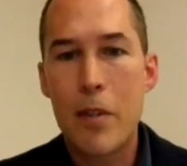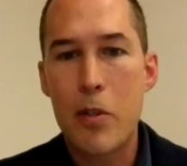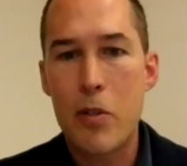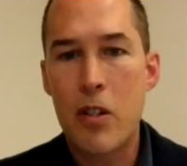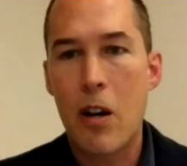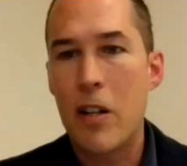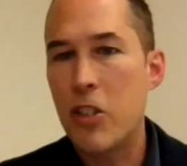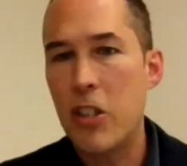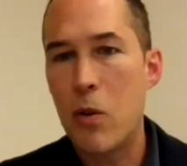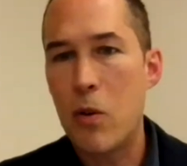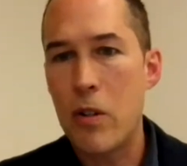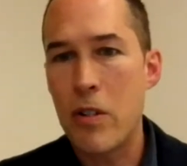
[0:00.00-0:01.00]
use
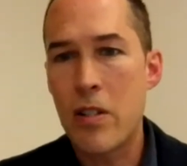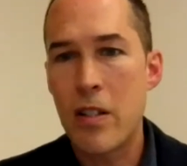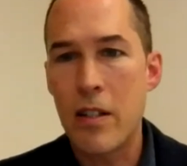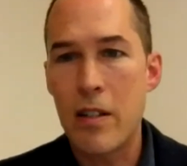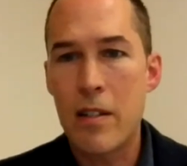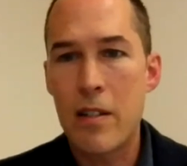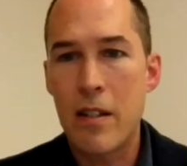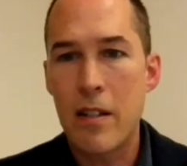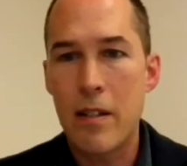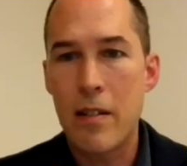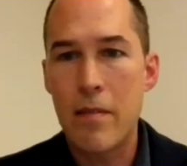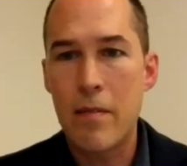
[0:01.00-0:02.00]
garnishee orders
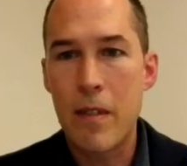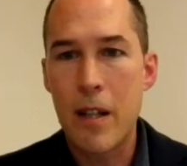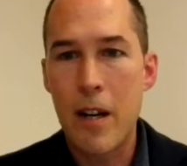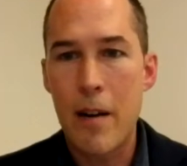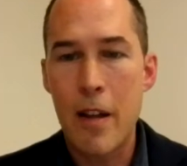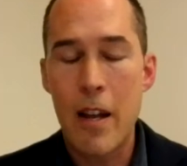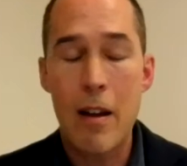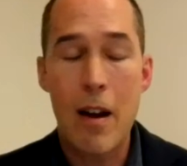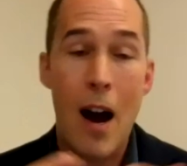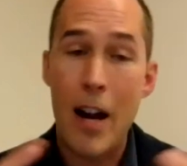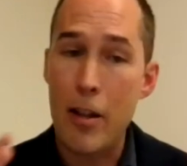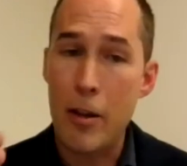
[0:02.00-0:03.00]
to
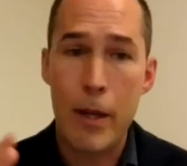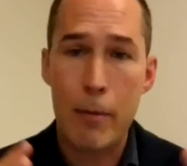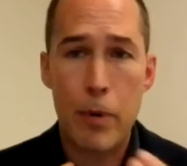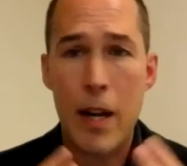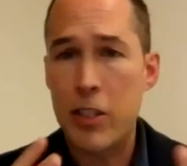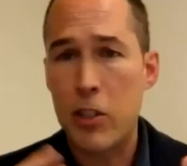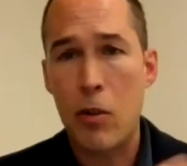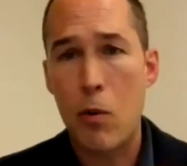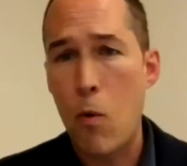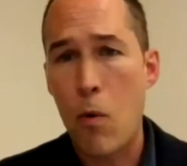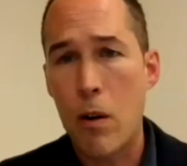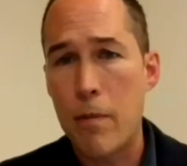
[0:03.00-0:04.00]
either bring pressure
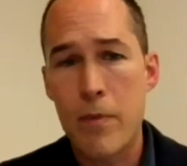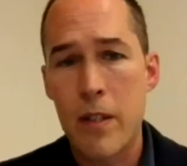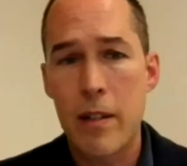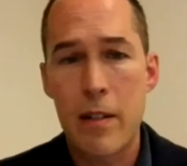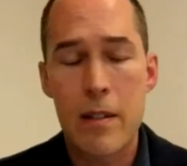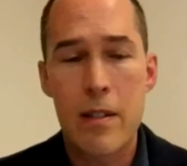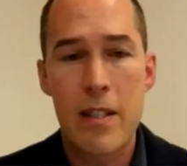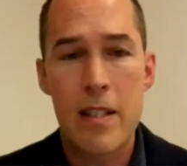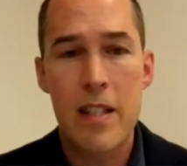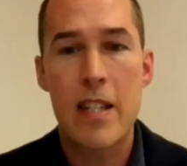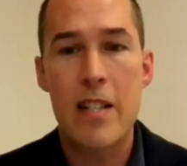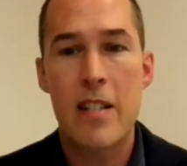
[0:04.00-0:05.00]
or to
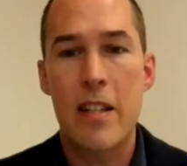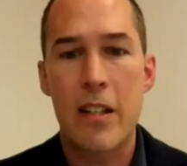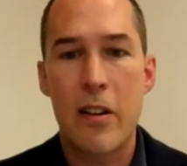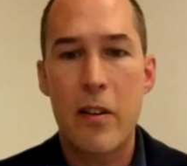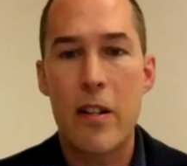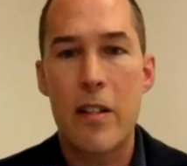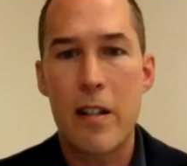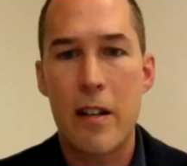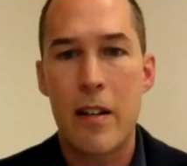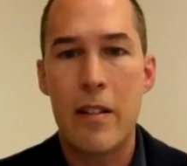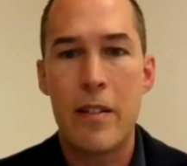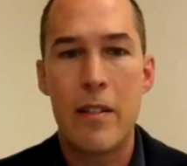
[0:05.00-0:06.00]
seize
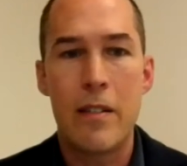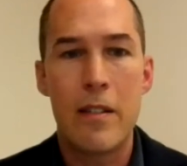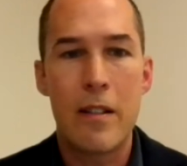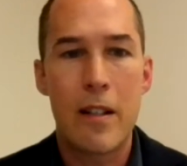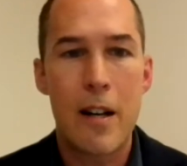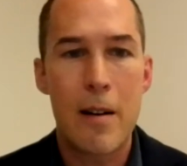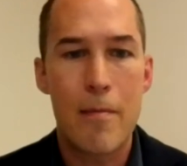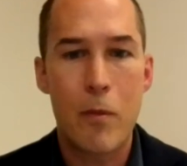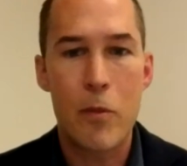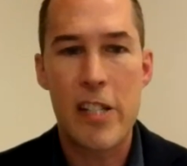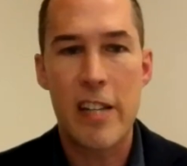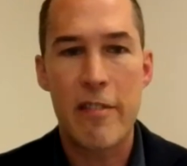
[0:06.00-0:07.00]
a
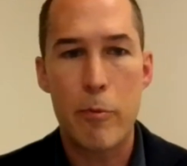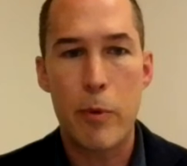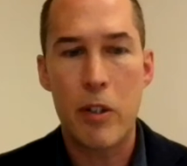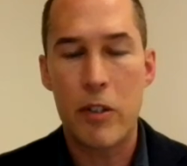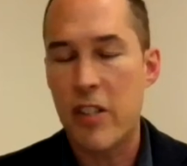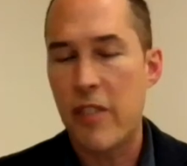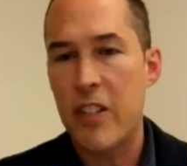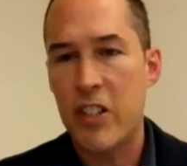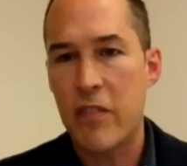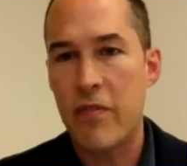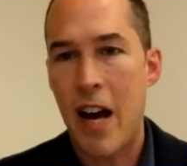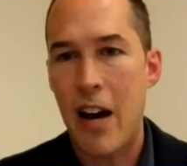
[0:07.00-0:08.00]
receivable of
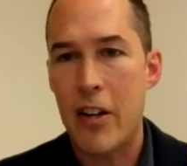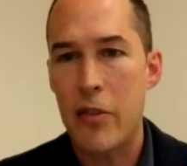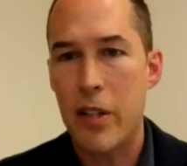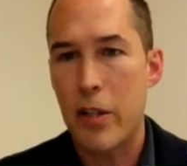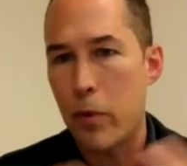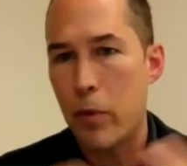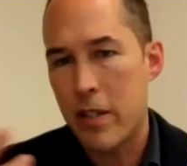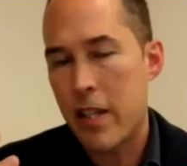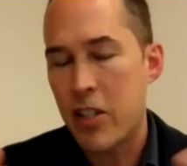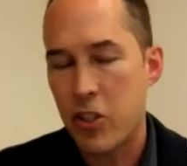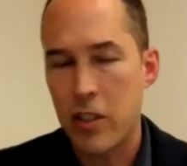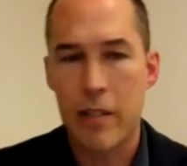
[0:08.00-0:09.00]
sufficient value that it would
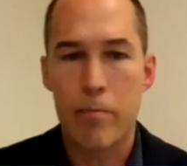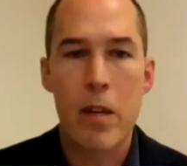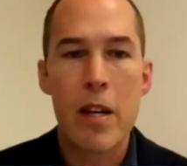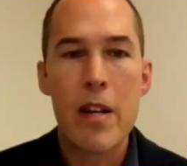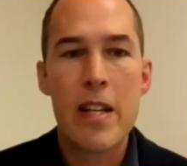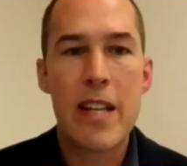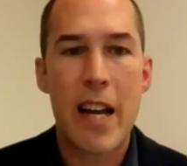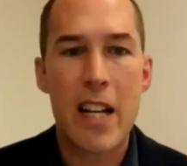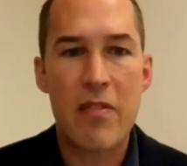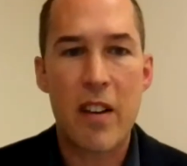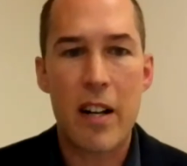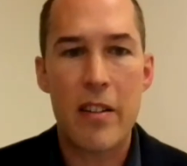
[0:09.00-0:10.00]
essentially
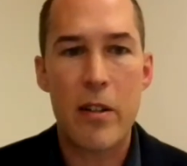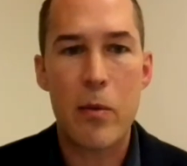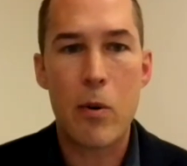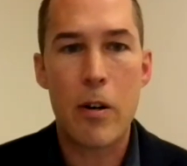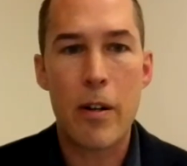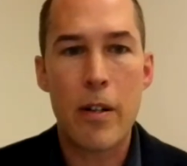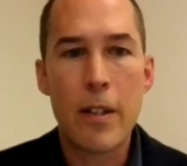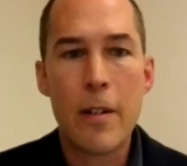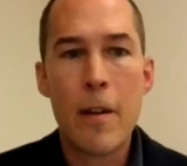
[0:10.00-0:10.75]
satisfy the award.